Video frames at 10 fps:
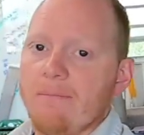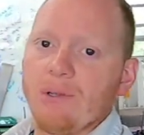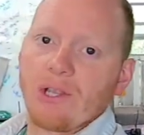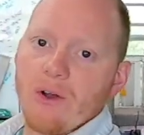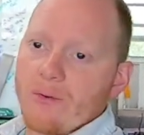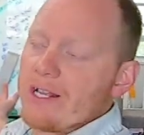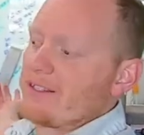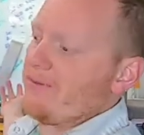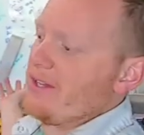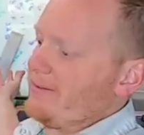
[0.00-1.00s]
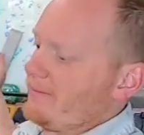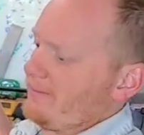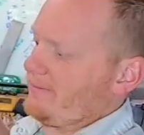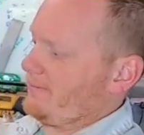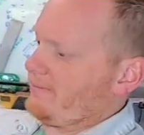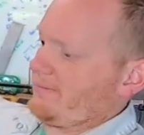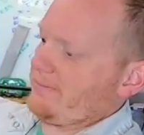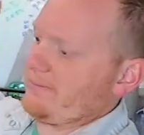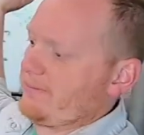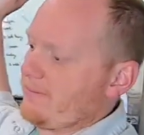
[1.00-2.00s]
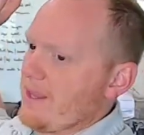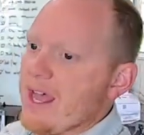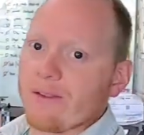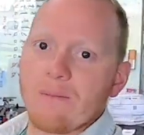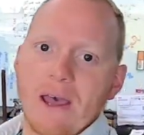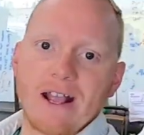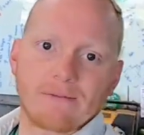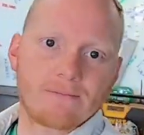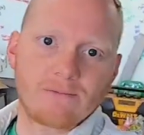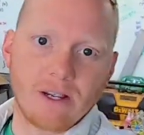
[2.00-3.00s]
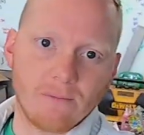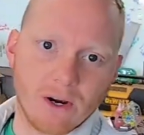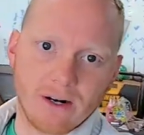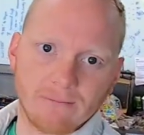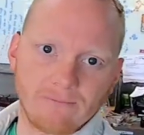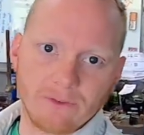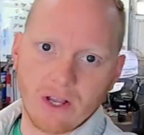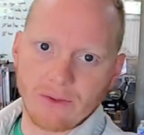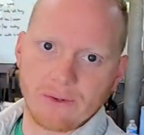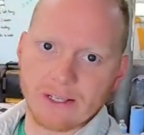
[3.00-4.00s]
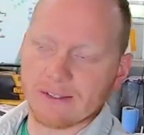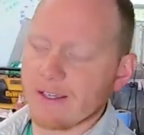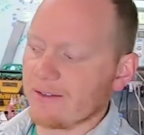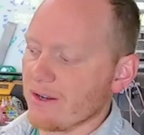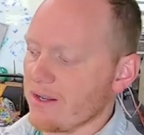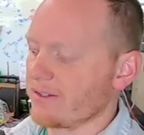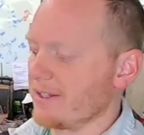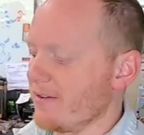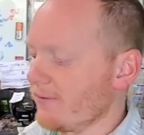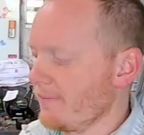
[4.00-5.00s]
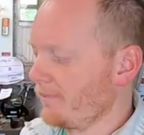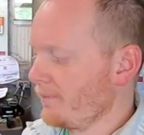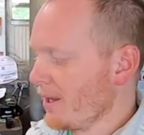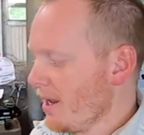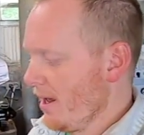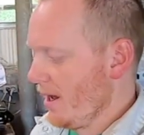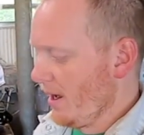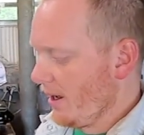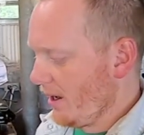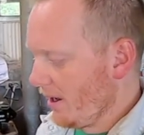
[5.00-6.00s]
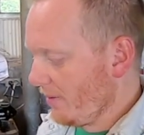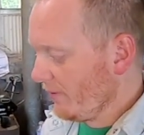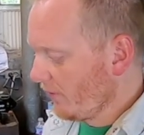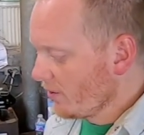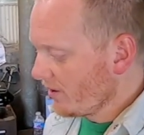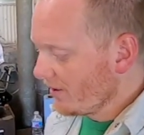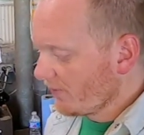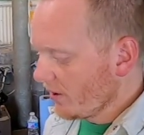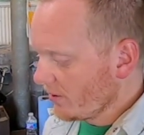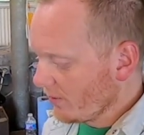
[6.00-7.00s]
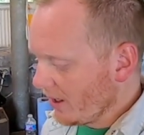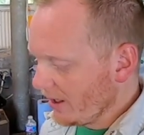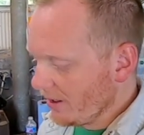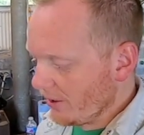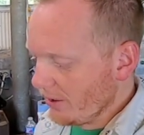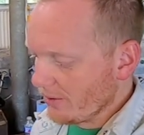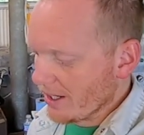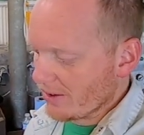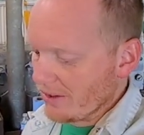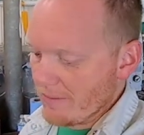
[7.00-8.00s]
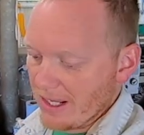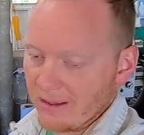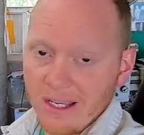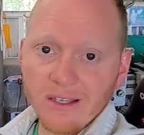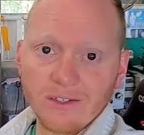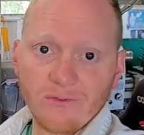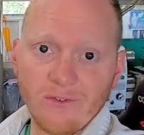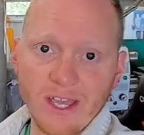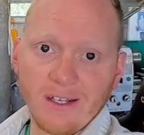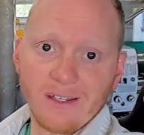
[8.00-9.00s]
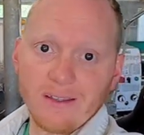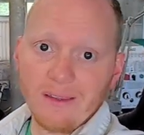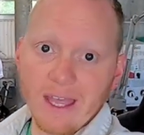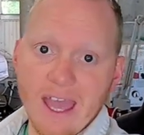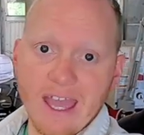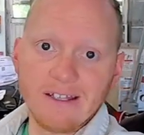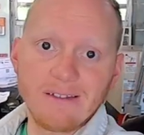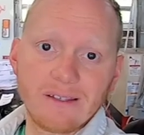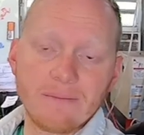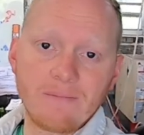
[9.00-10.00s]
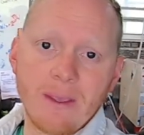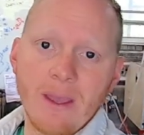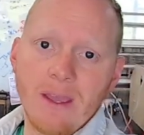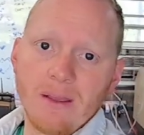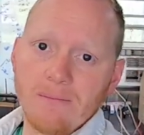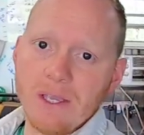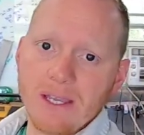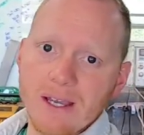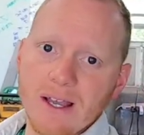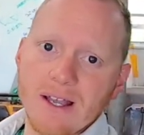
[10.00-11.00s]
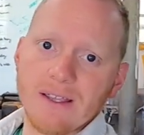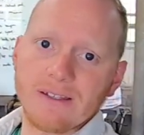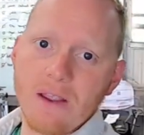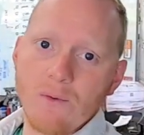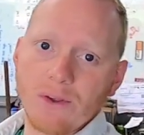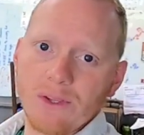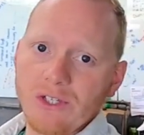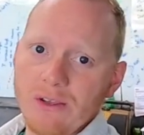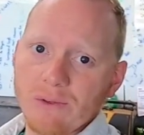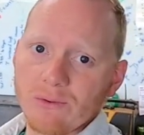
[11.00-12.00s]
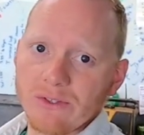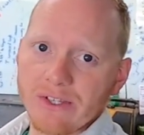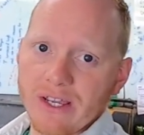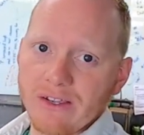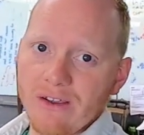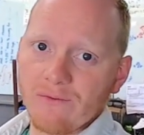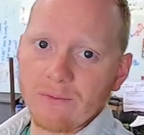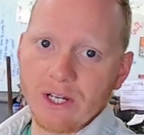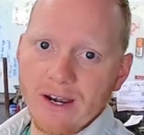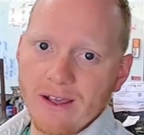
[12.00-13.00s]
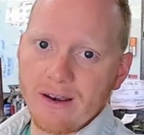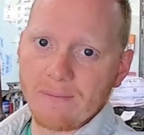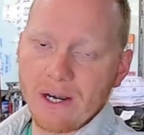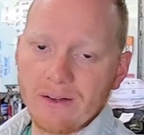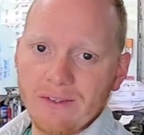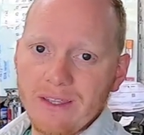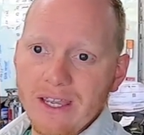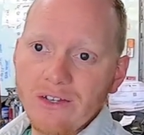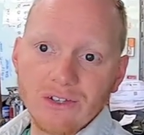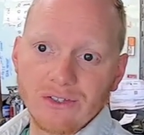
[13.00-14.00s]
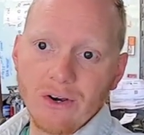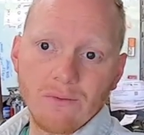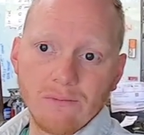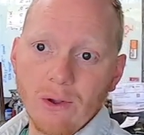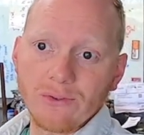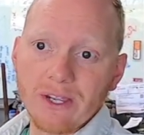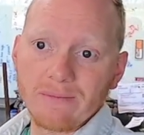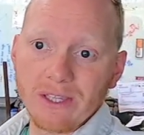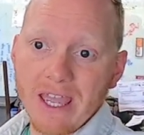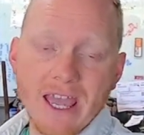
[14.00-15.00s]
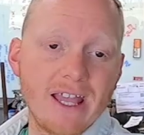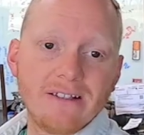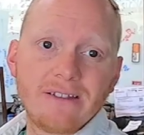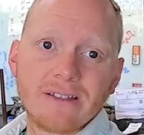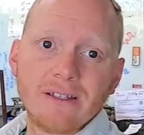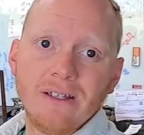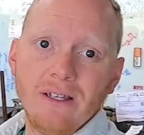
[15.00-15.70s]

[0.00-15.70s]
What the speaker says: put the whole rest of it out the back somewhere, all the rest of the exhaust stuff. But first things first, what I need to do is actually make these fit the heads, because they were the cheapest ones that I could get from China, and apparently they just don't bolt up to the heads